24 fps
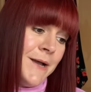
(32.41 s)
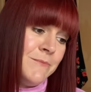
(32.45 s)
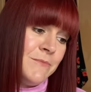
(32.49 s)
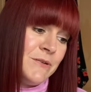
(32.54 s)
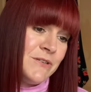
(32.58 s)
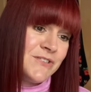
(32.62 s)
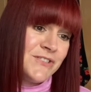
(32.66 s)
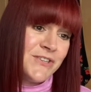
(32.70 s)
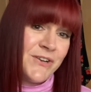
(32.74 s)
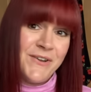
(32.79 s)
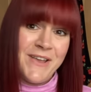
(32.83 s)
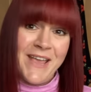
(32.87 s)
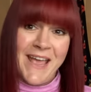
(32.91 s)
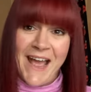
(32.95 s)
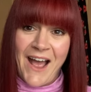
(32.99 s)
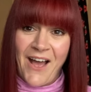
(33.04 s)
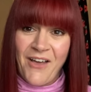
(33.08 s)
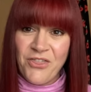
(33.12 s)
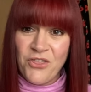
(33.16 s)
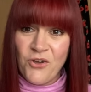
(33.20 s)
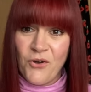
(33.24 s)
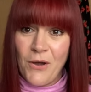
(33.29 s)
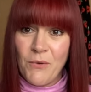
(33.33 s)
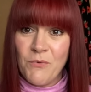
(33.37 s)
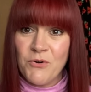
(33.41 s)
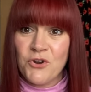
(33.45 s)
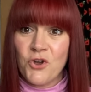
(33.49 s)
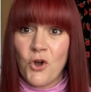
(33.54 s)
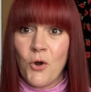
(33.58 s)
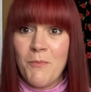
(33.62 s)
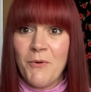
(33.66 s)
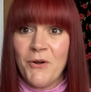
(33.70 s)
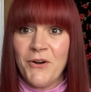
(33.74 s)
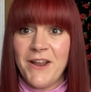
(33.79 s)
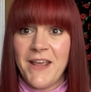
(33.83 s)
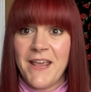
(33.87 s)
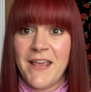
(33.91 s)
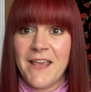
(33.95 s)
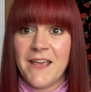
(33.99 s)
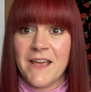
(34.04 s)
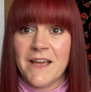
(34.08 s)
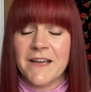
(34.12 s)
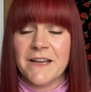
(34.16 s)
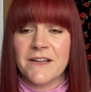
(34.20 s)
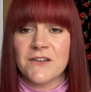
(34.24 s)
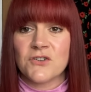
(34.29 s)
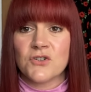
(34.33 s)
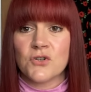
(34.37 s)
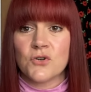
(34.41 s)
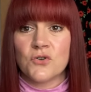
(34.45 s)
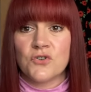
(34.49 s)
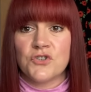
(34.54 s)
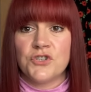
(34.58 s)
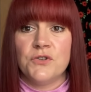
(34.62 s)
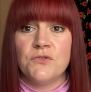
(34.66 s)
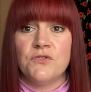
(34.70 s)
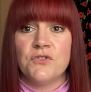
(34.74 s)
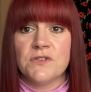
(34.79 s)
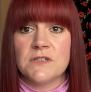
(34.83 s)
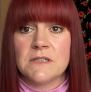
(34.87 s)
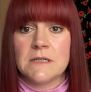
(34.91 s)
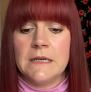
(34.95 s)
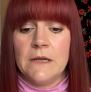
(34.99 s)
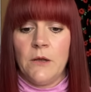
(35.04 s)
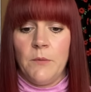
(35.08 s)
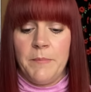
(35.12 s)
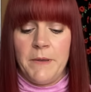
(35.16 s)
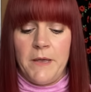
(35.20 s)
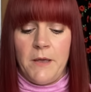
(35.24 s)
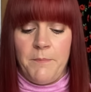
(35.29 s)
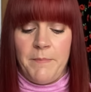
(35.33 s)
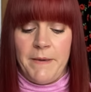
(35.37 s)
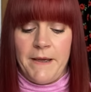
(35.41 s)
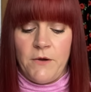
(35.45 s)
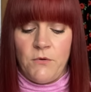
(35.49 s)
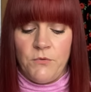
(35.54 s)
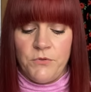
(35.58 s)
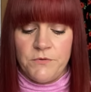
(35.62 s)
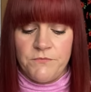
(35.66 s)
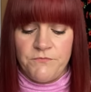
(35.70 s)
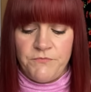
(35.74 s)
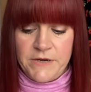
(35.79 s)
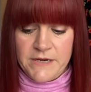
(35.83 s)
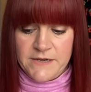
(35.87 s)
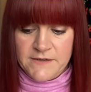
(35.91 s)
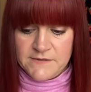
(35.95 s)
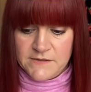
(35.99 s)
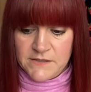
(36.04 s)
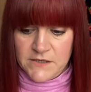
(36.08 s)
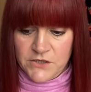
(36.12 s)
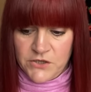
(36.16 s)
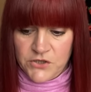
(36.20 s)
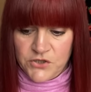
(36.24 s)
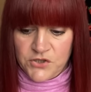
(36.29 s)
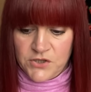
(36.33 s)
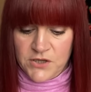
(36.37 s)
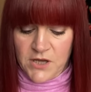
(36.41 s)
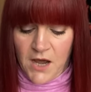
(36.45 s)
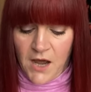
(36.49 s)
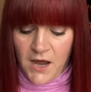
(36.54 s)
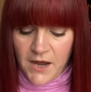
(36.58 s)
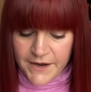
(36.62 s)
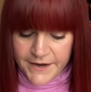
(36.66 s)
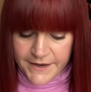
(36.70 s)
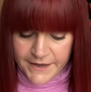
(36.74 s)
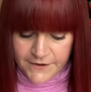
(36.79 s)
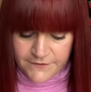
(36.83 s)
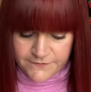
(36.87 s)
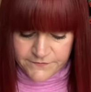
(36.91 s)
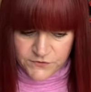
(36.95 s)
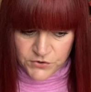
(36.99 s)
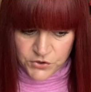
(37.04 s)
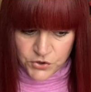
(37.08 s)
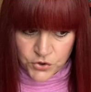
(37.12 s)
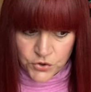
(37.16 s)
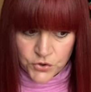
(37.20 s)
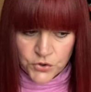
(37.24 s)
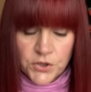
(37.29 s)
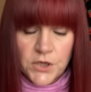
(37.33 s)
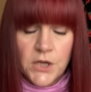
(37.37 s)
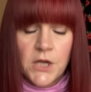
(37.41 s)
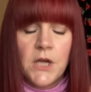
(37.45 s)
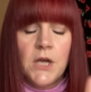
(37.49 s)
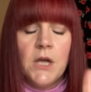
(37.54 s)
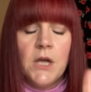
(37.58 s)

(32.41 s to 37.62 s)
So yeah, I thought I would come on here, talk to you just a little bit about the research that I have done.